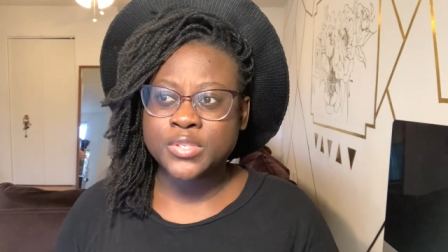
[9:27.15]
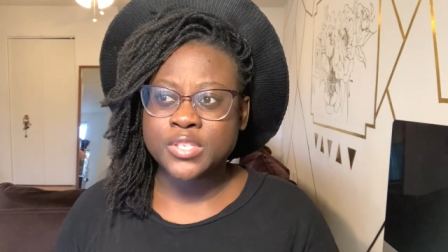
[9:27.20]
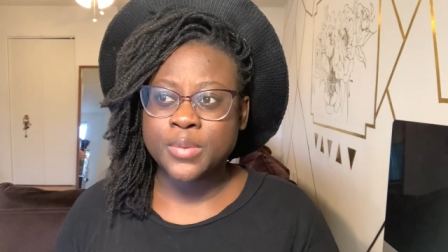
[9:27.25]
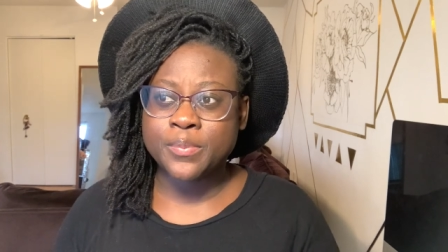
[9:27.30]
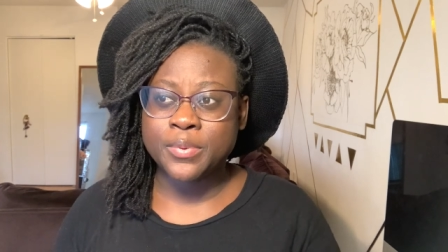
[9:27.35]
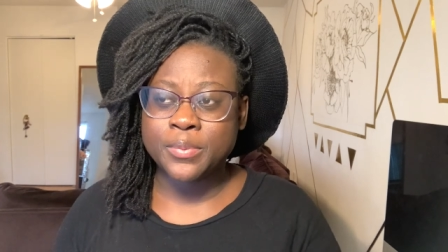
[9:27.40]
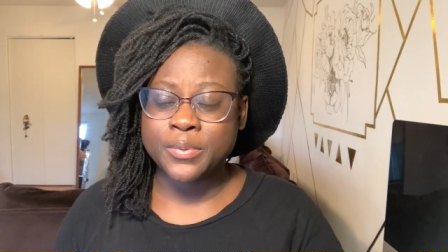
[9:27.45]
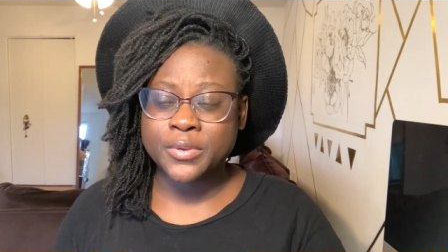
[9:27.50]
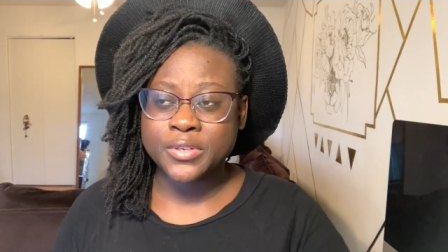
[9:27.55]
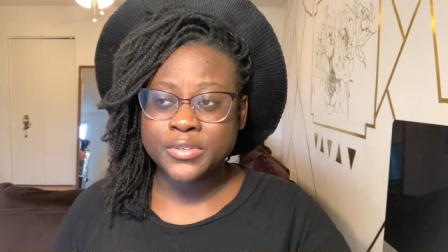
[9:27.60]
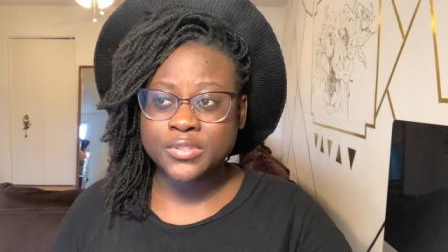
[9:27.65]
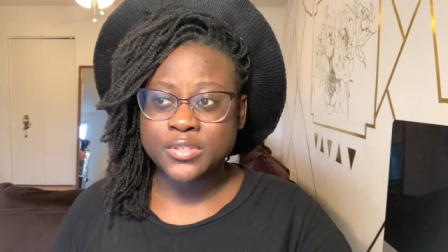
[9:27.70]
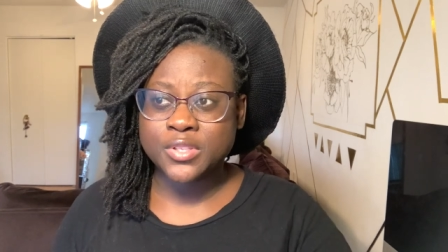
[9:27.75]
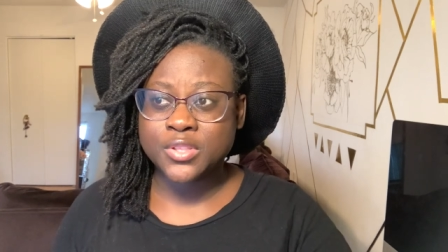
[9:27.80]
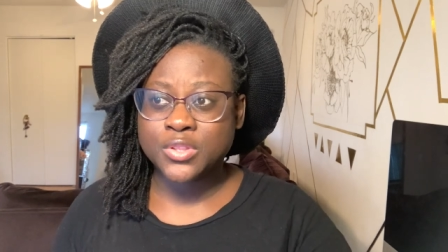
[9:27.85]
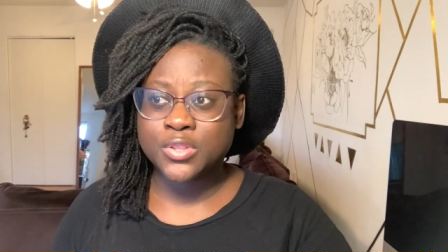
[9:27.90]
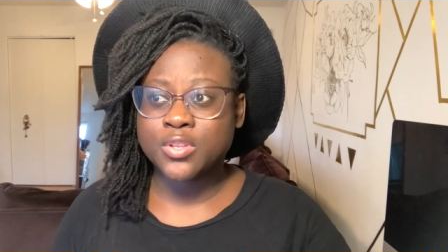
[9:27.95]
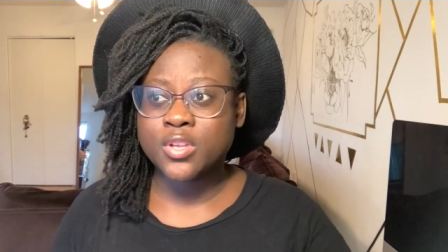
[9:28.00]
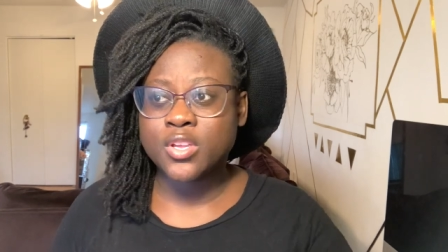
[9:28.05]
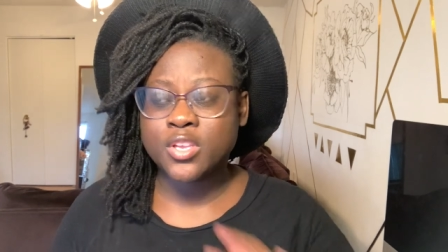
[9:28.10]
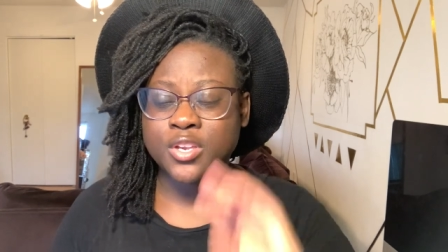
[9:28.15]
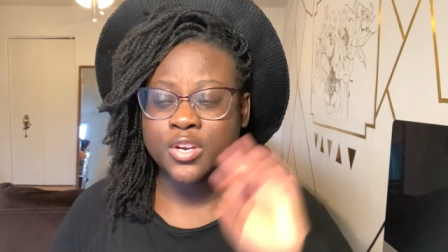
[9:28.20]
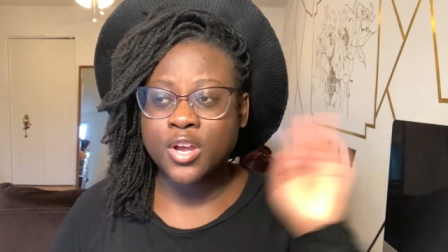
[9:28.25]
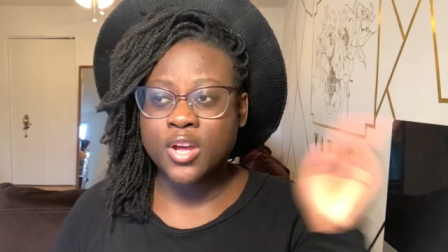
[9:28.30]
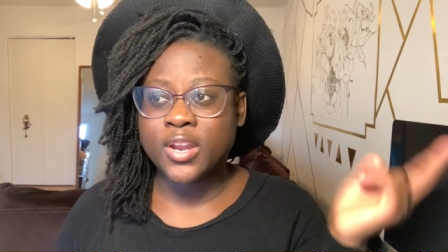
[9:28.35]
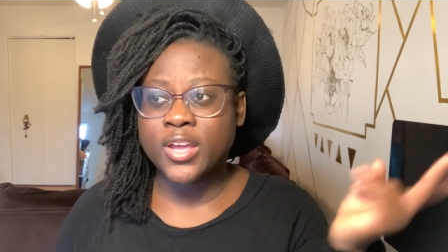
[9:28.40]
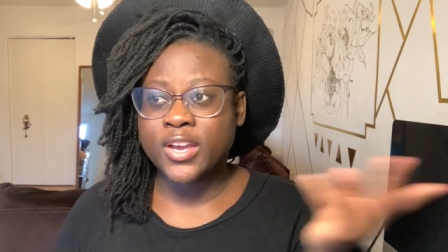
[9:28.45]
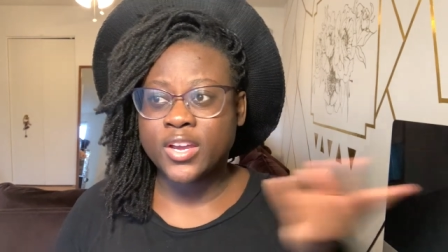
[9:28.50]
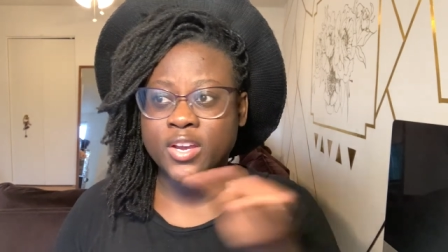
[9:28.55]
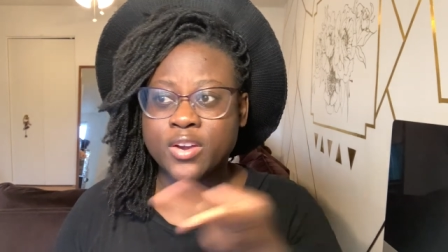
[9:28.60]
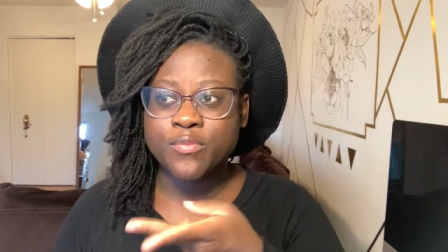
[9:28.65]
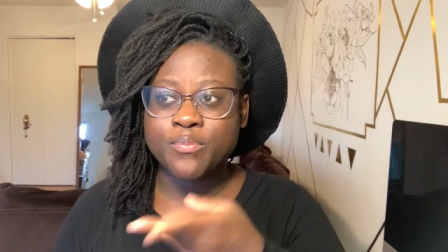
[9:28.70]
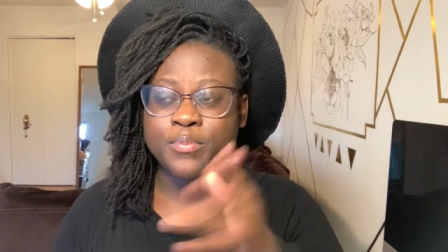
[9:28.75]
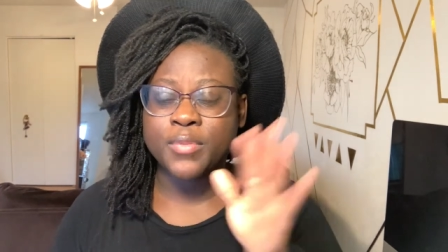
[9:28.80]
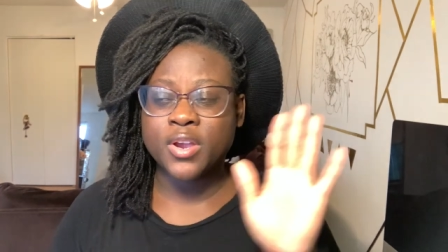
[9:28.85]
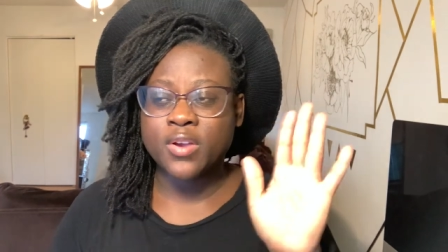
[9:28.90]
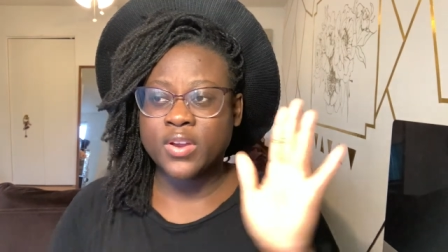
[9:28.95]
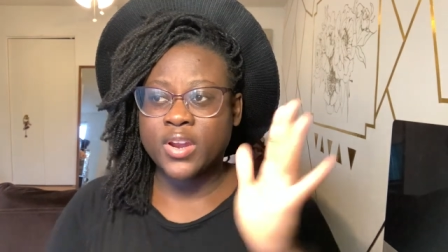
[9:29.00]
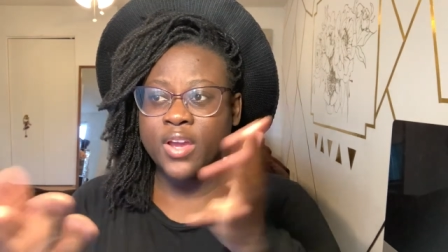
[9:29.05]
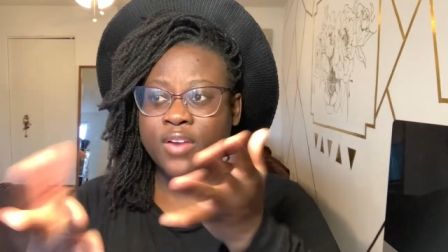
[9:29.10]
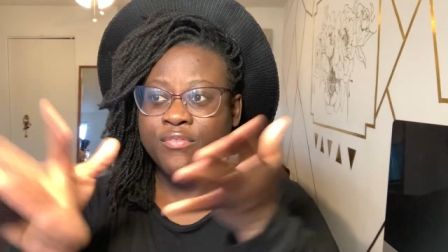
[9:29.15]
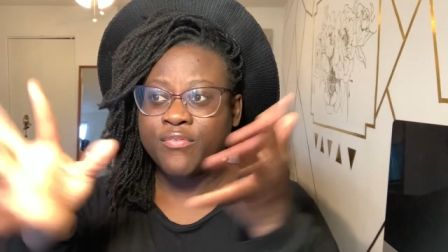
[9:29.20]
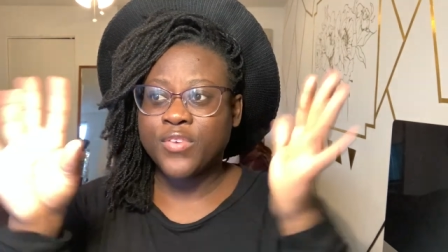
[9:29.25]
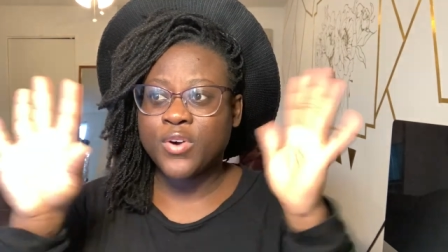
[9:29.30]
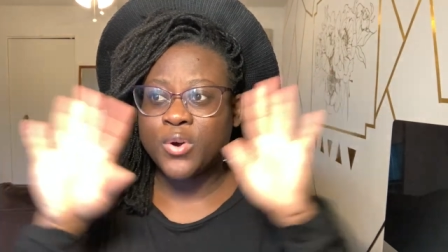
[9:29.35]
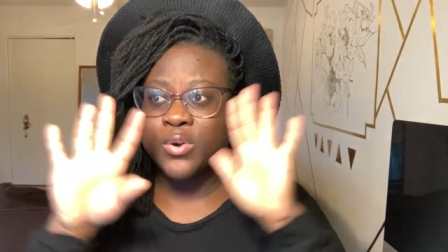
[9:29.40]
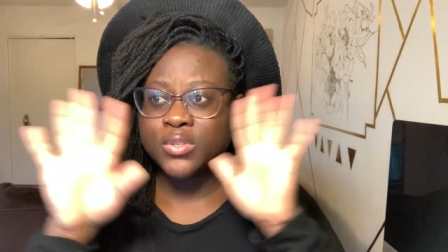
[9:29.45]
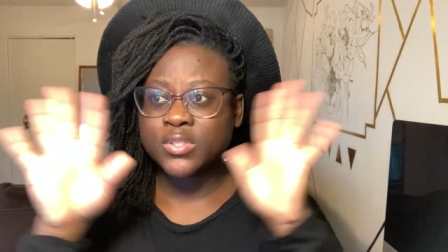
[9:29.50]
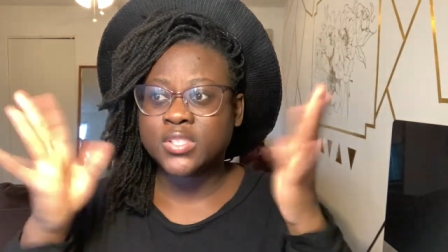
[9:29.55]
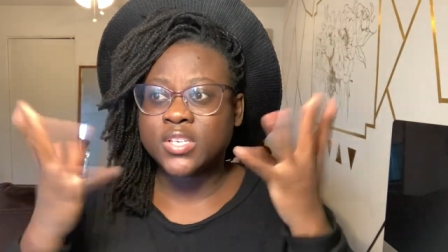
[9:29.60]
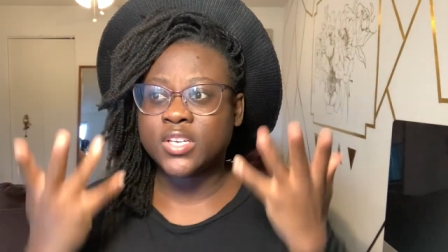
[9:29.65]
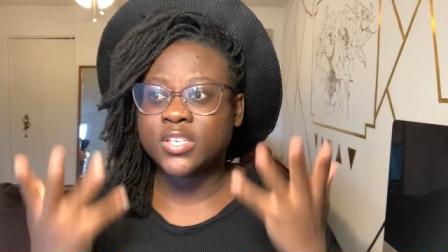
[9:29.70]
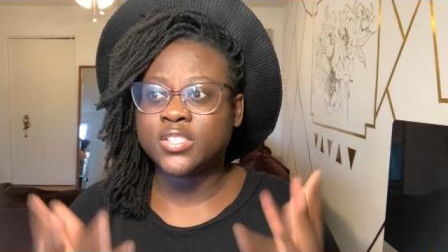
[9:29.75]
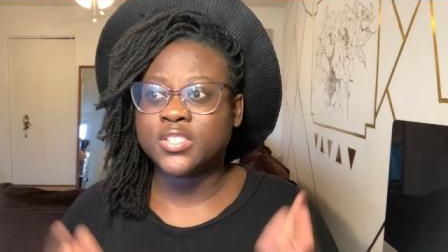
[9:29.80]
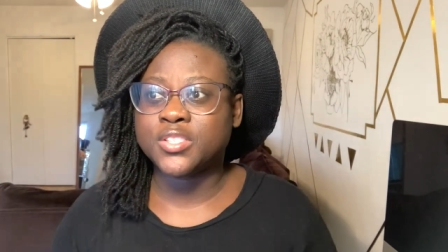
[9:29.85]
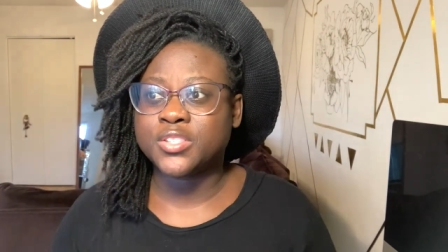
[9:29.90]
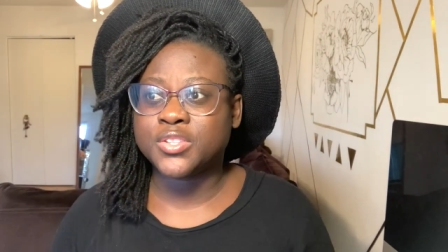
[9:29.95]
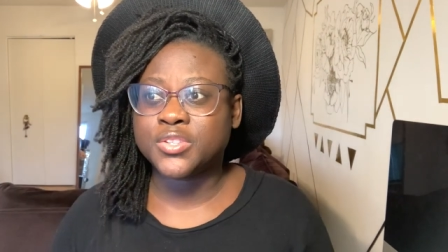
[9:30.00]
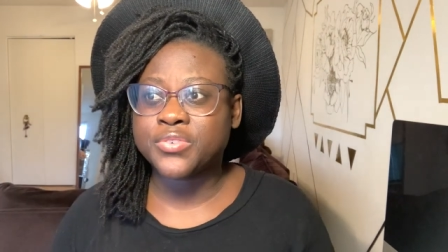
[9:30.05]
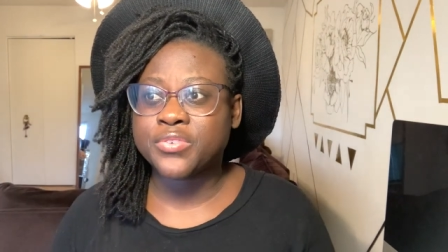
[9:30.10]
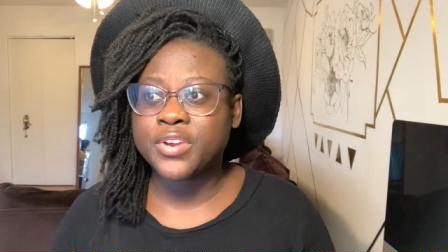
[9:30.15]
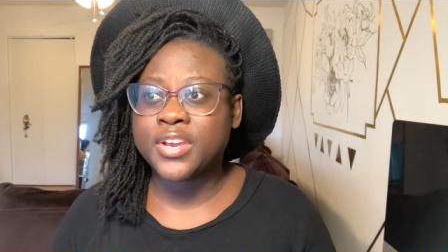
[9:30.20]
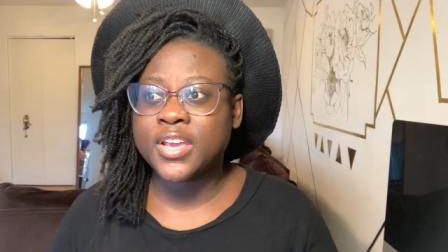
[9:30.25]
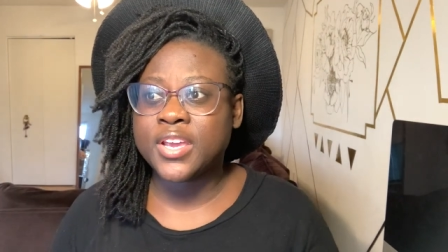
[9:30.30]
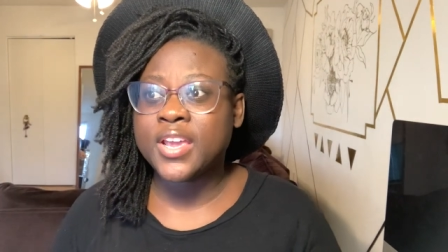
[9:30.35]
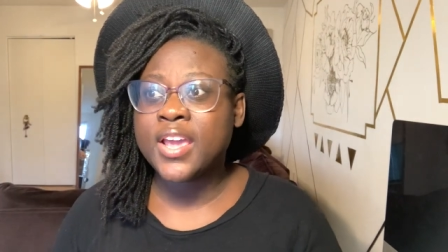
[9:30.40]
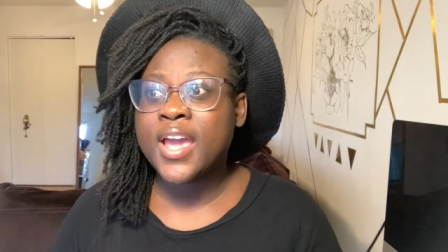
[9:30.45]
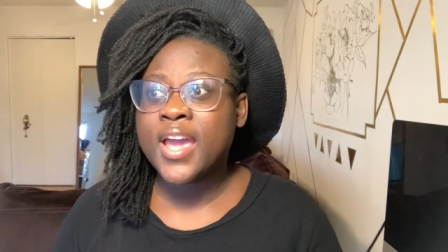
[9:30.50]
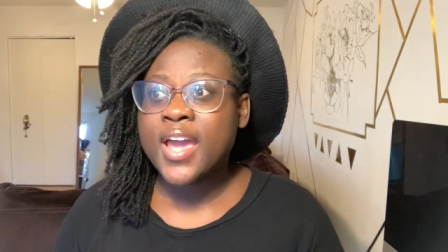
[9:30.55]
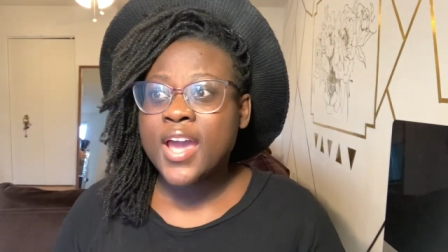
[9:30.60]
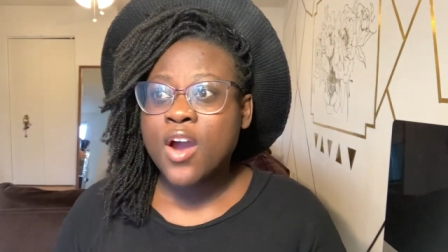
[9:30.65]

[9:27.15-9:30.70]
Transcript: Some people use a you know like a mirror that folds into three,